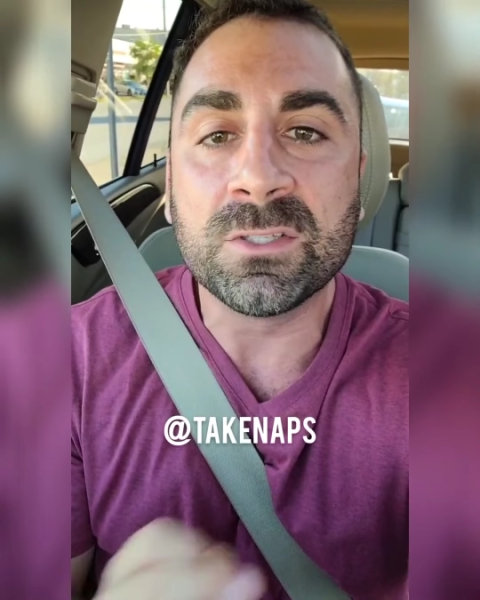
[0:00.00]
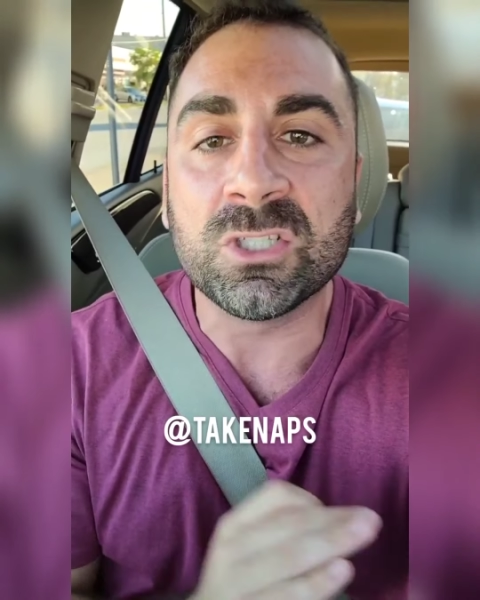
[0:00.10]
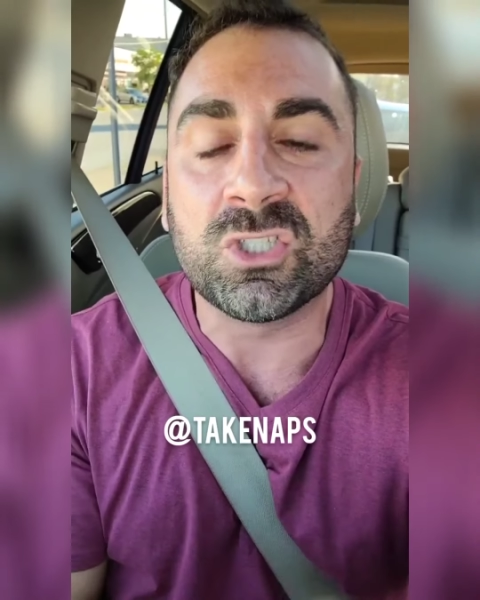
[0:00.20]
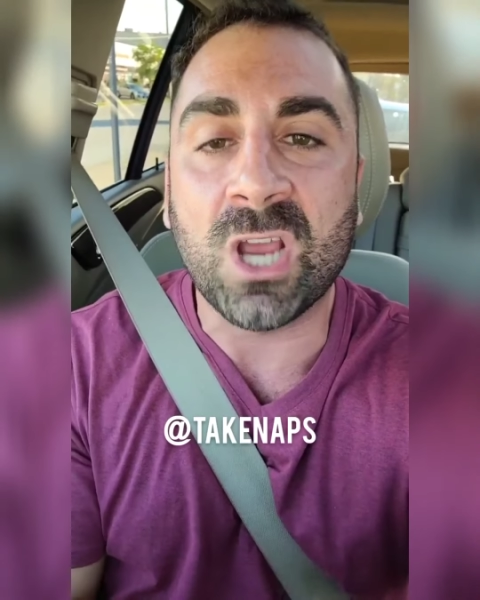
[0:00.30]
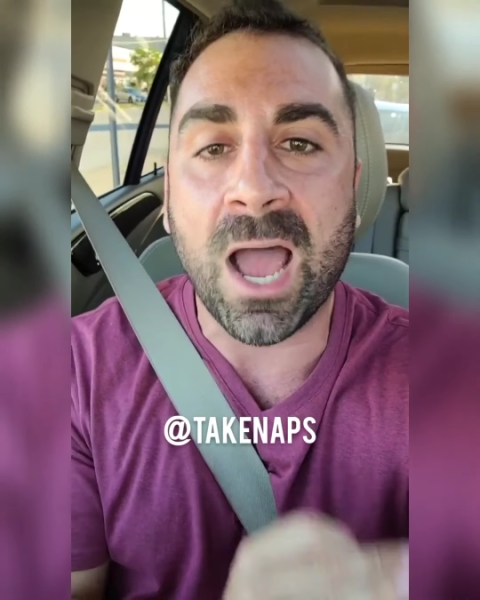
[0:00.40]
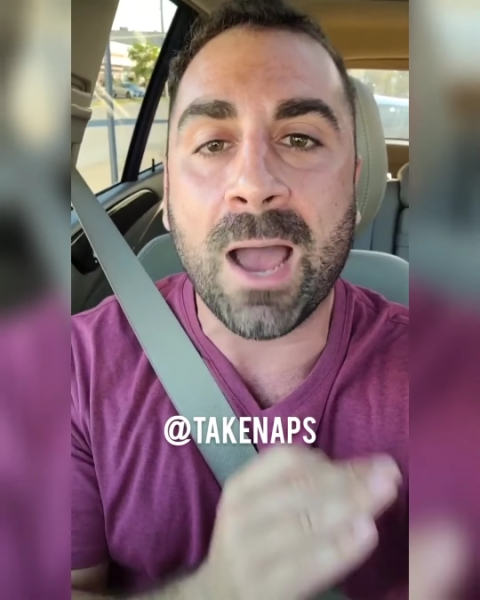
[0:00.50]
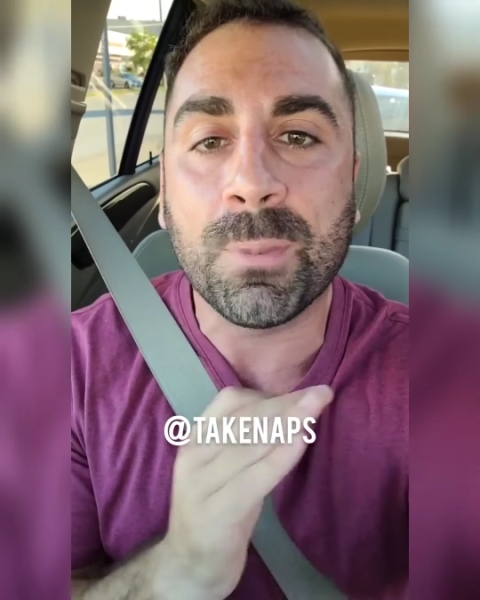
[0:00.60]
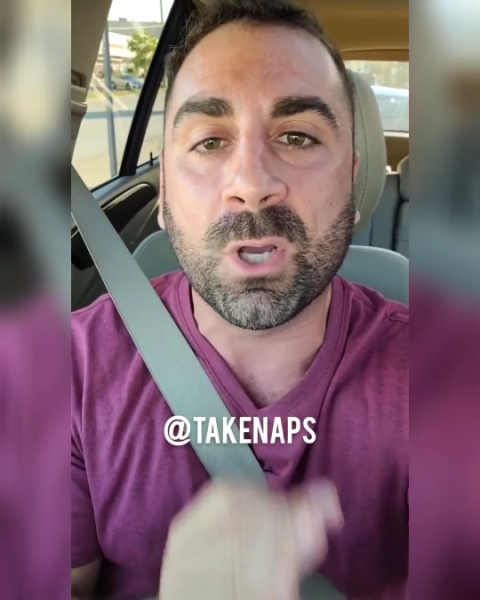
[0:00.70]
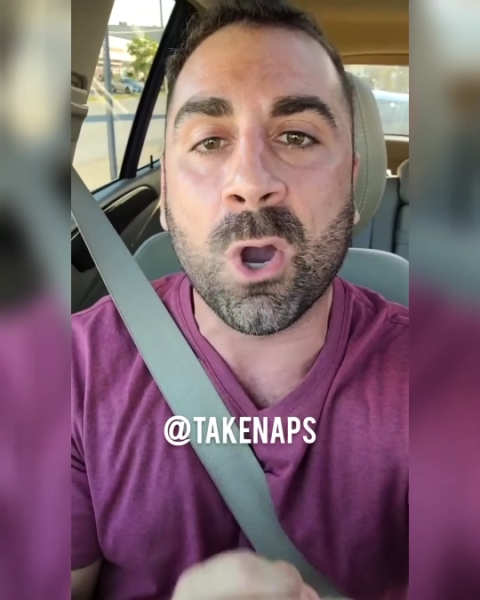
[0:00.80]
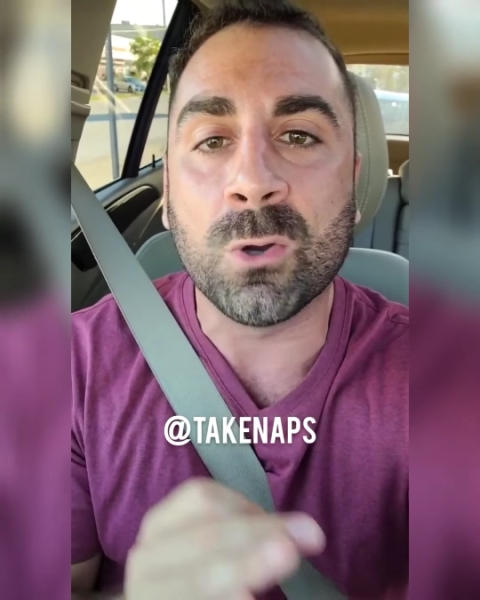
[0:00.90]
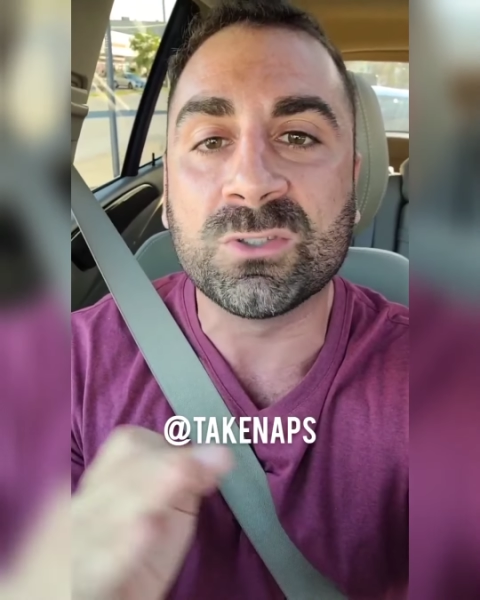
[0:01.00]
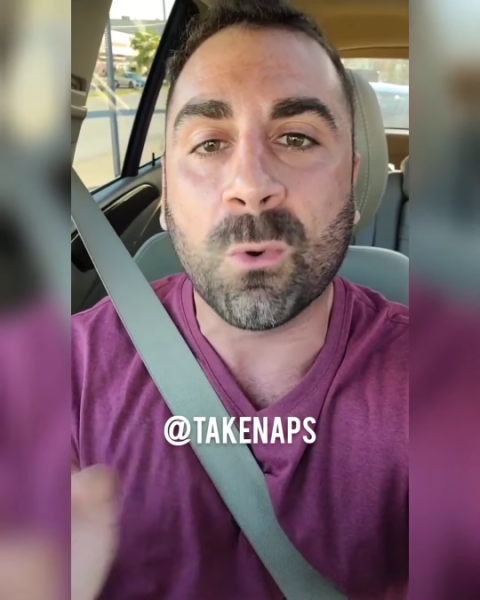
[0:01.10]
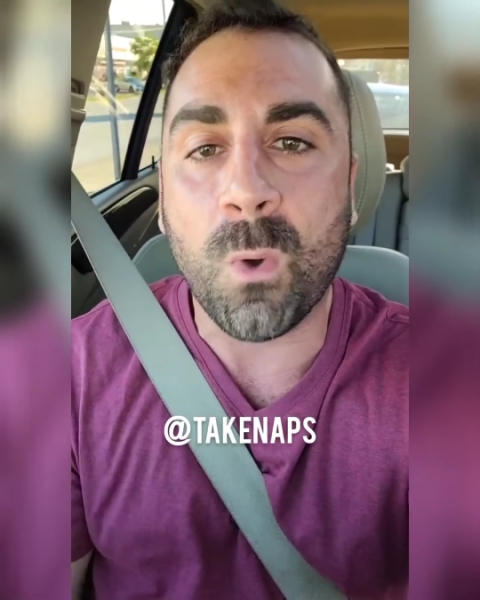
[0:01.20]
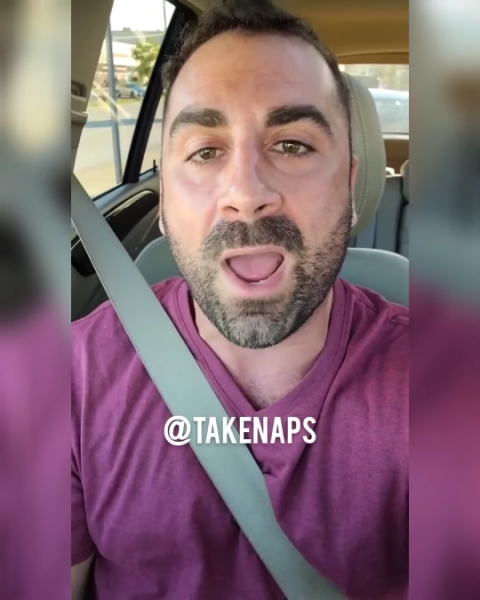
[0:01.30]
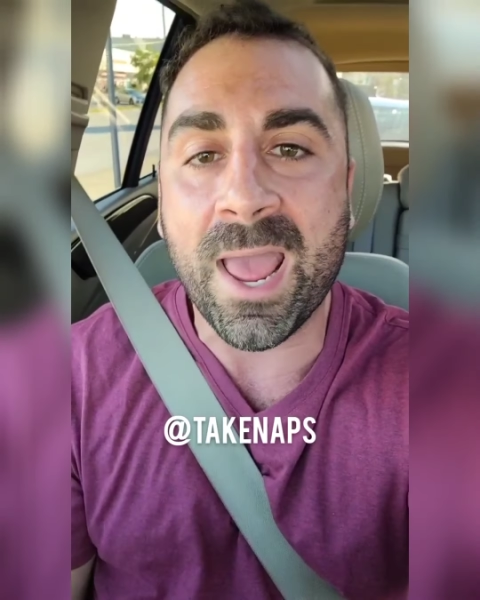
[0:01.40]
The job goes
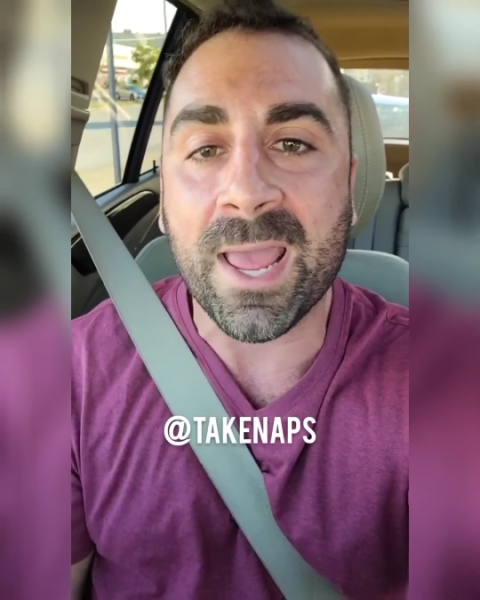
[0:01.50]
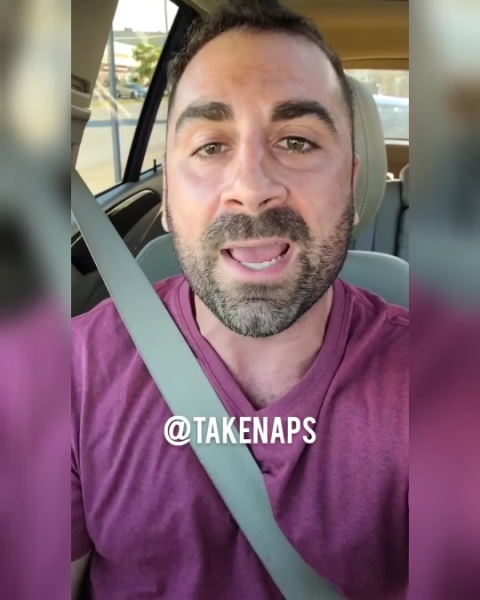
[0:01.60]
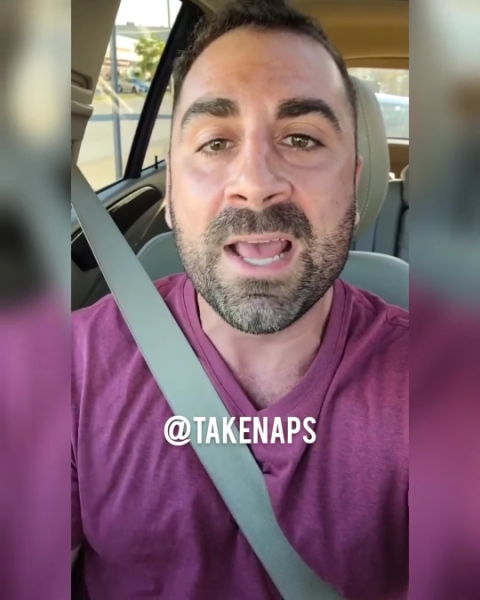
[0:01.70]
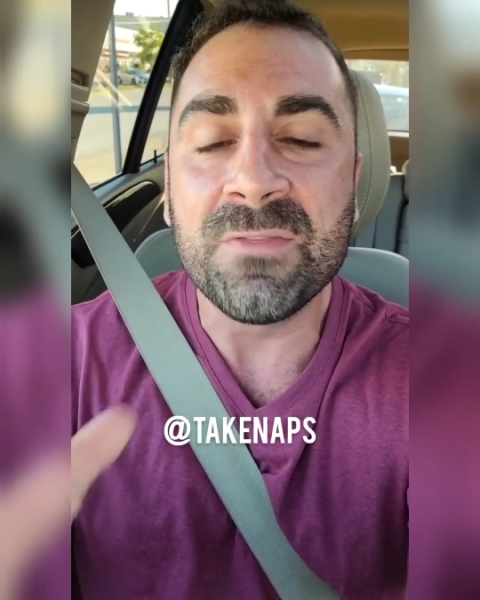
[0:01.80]
away.